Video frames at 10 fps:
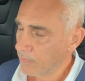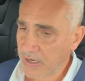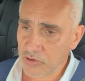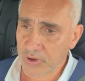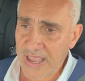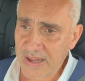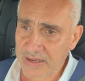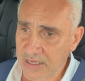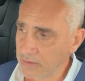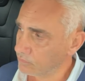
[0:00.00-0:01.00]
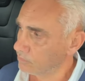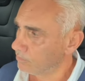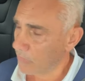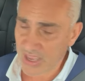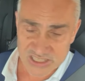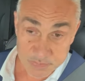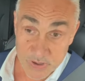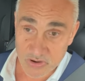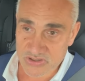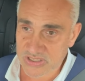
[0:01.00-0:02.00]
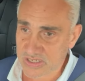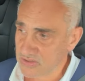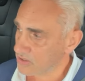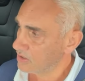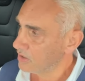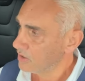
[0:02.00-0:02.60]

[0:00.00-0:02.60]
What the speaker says: but in reality, my experience is